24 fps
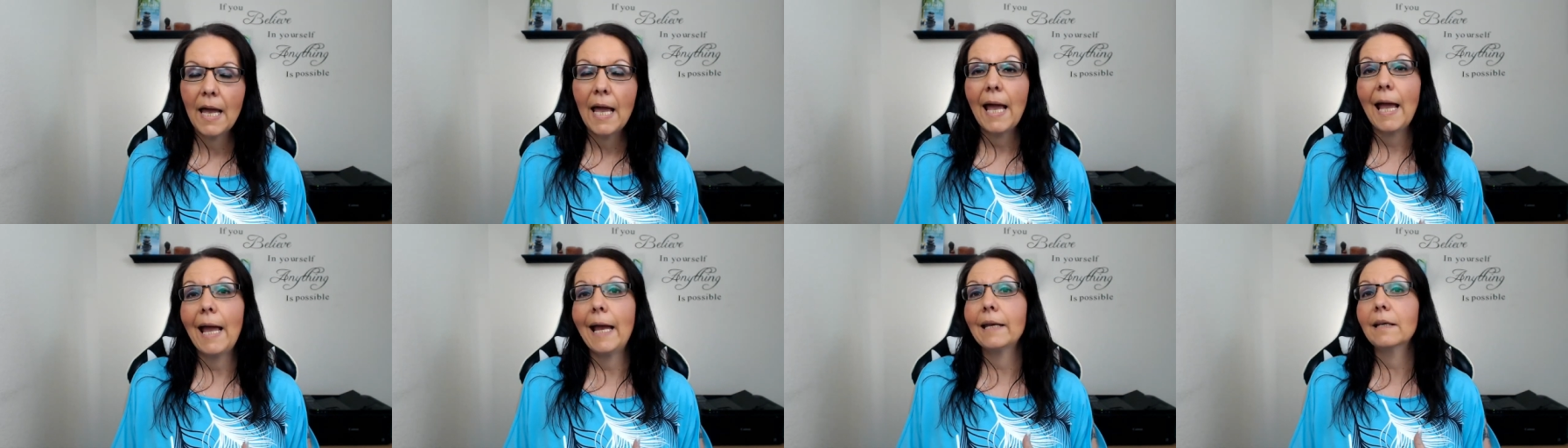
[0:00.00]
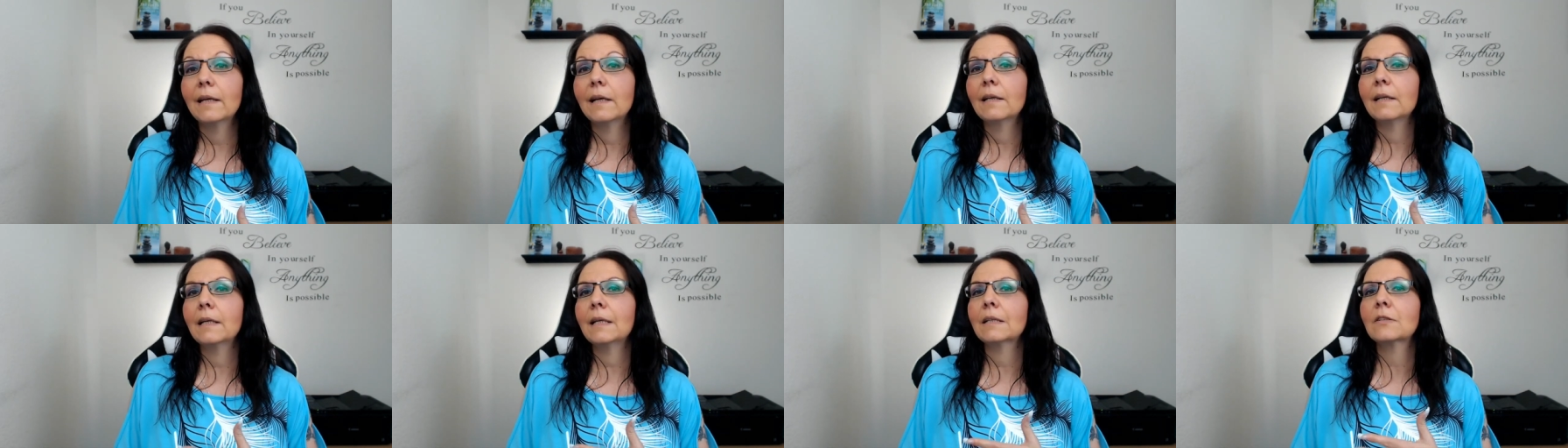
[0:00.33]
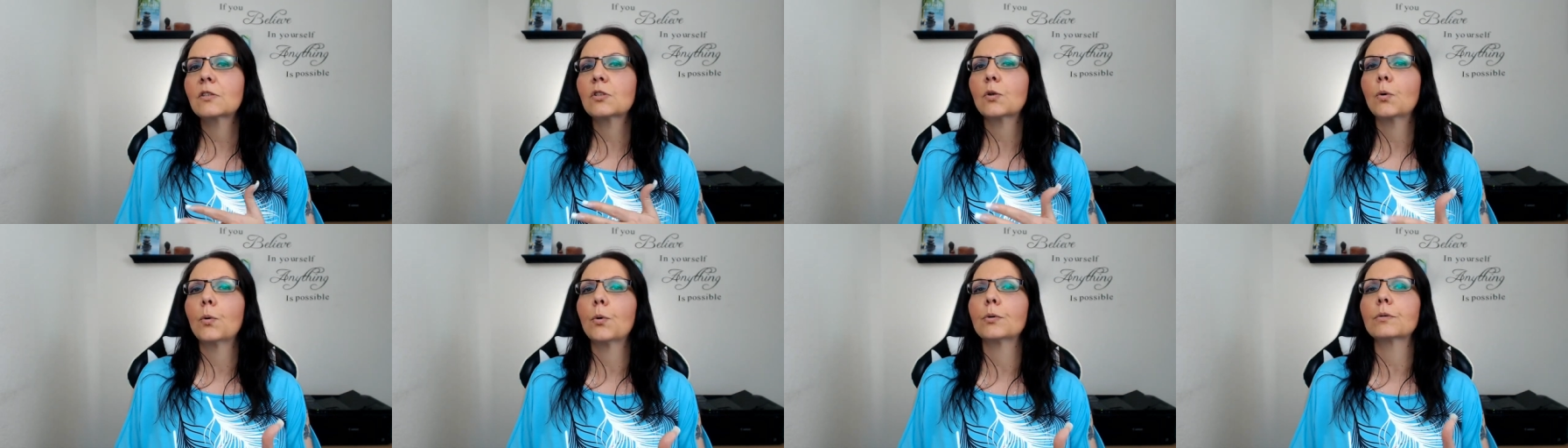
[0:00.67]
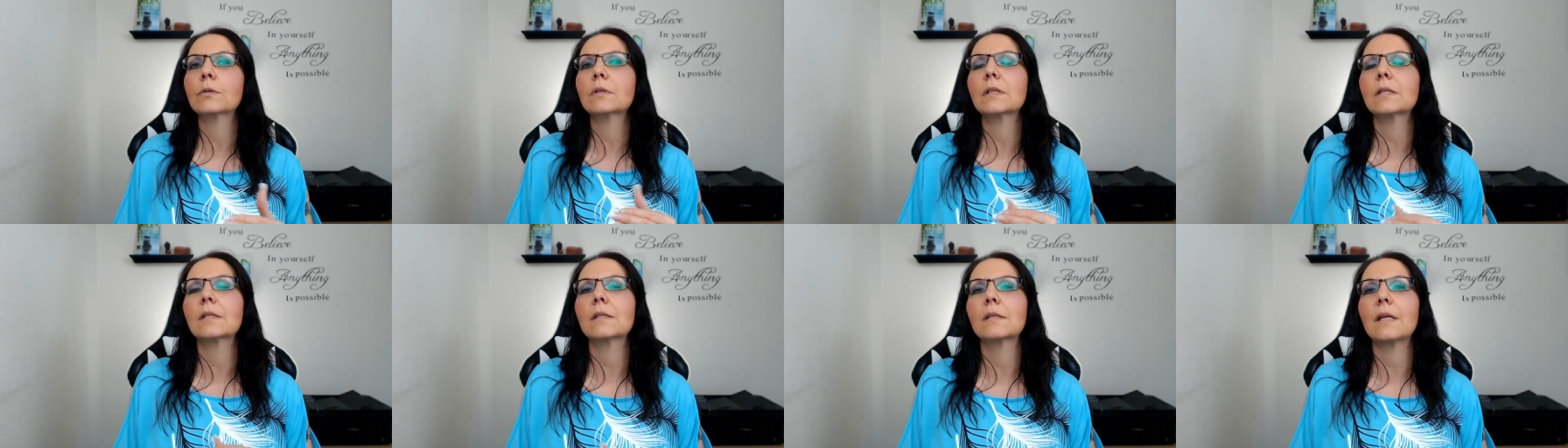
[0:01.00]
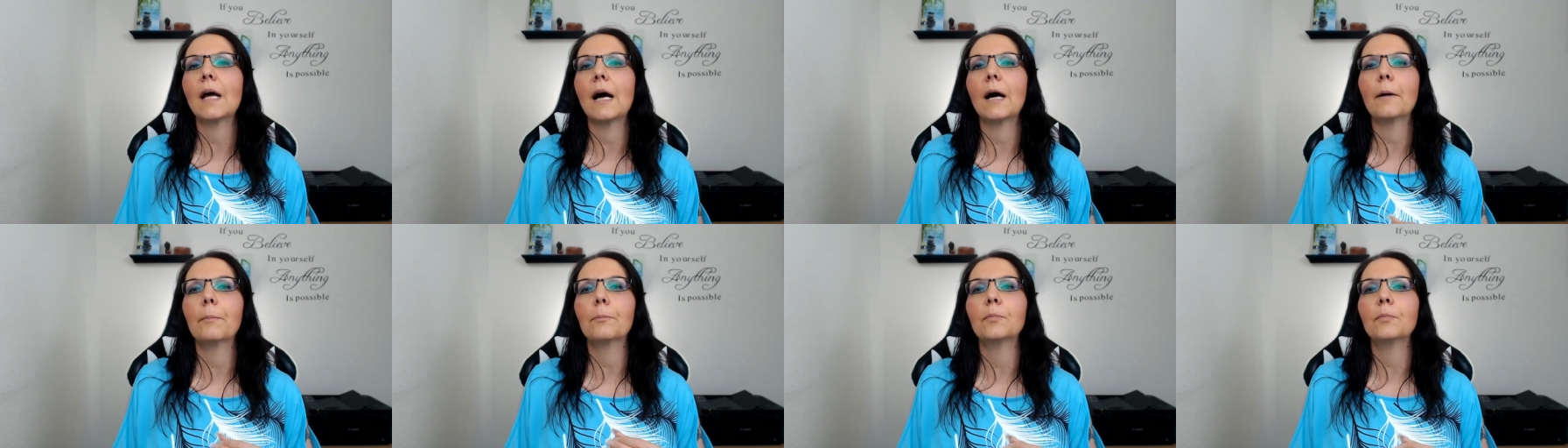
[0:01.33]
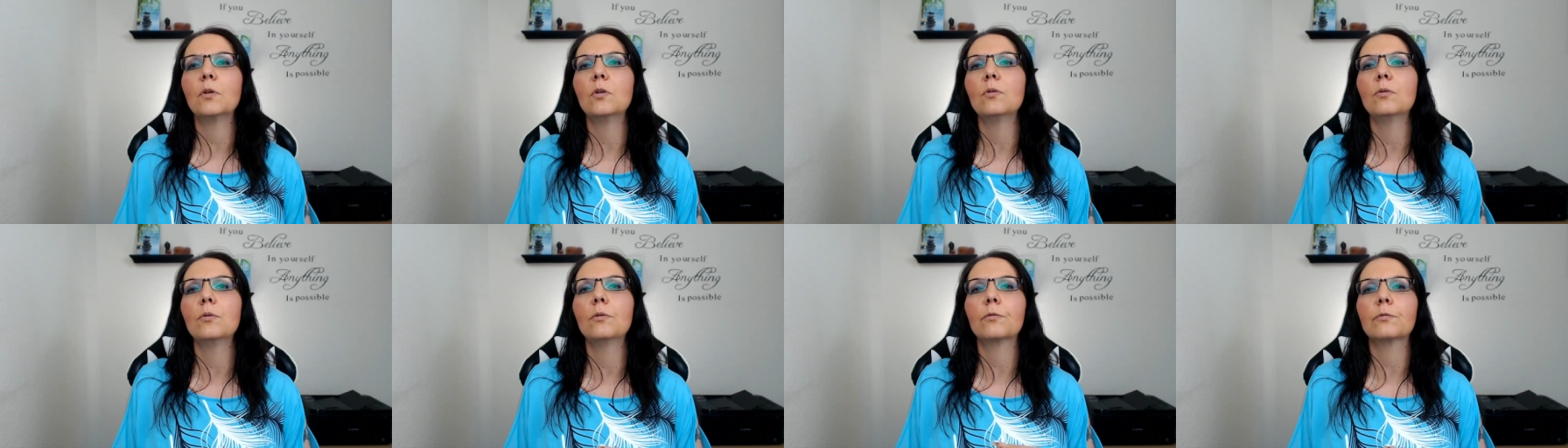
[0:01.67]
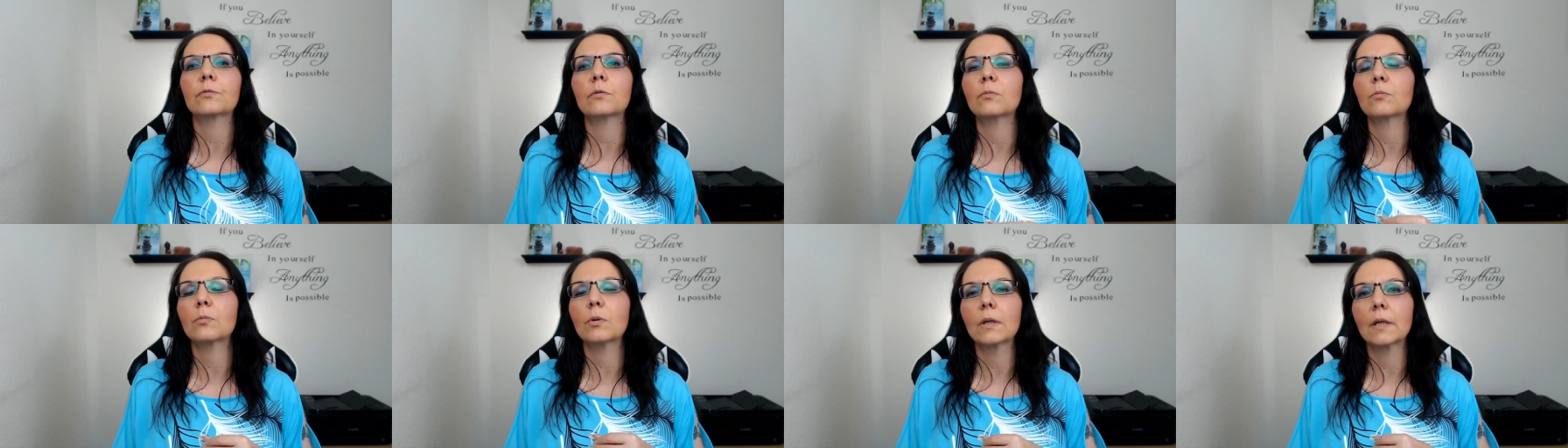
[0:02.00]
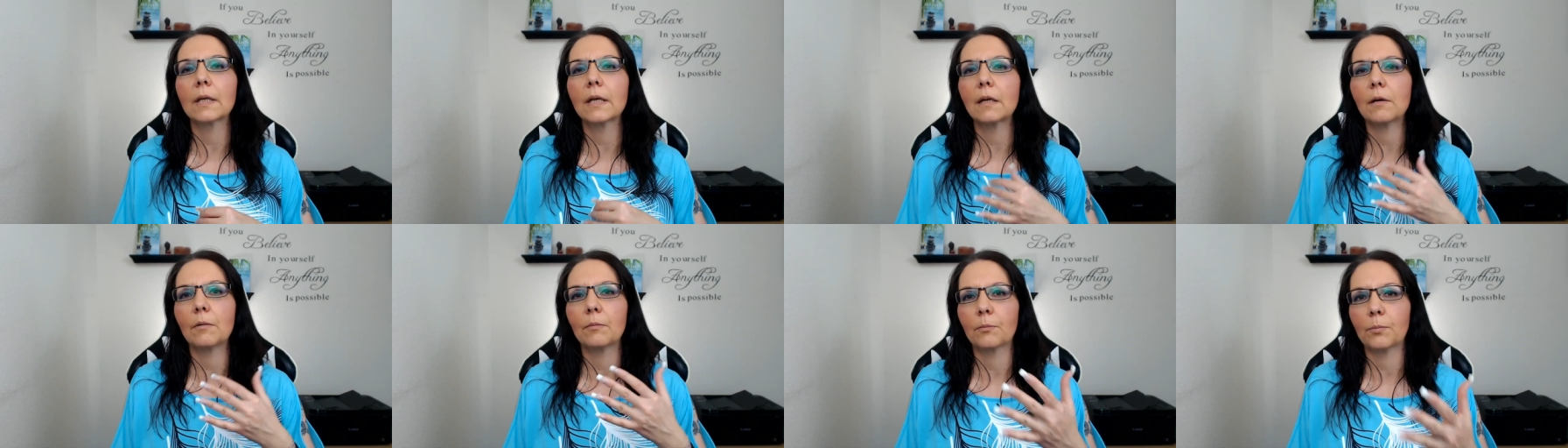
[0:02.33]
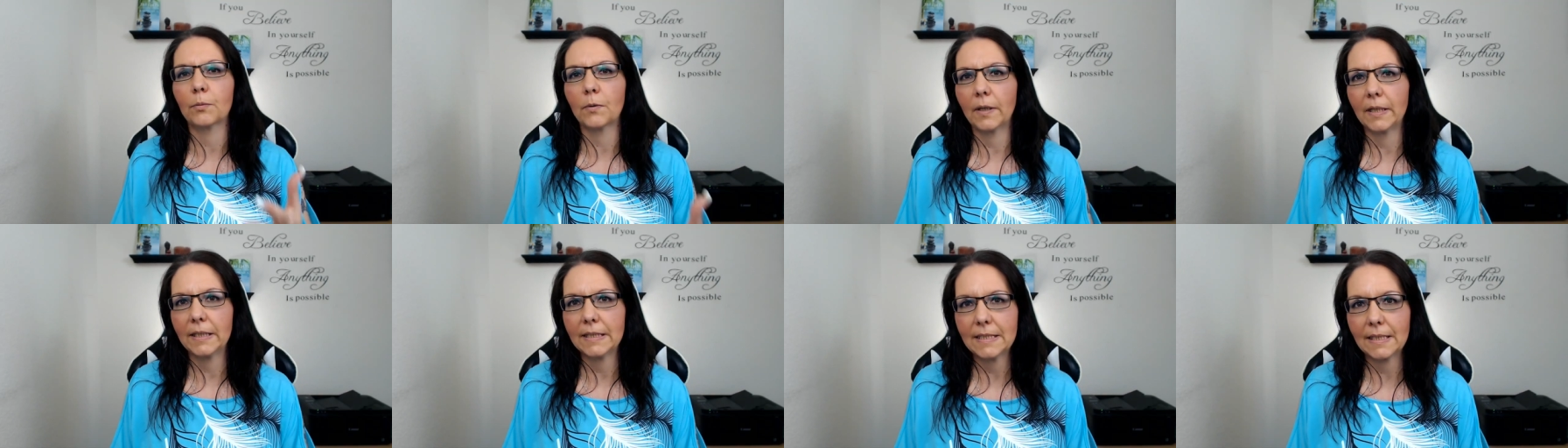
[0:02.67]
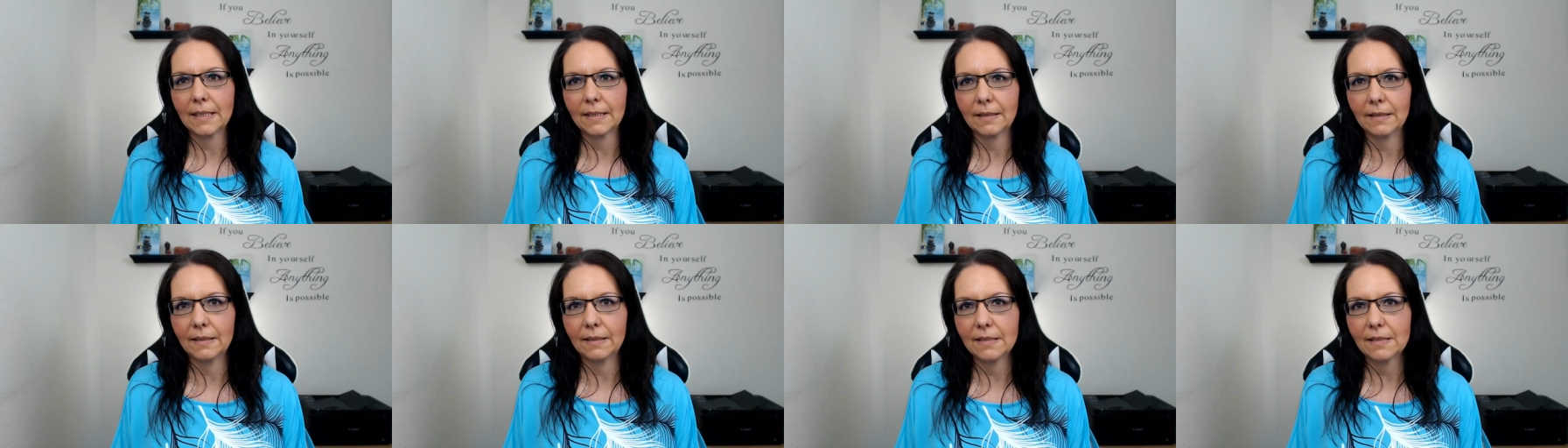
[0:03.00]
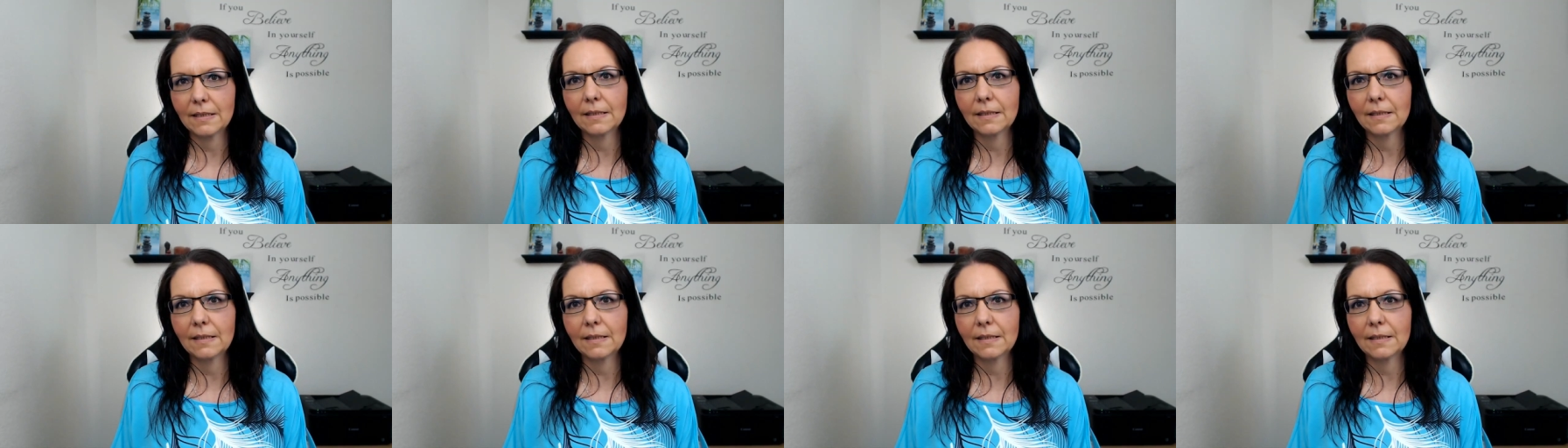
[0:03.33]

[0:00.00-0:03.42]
And then it's going to stop you from really embracing this.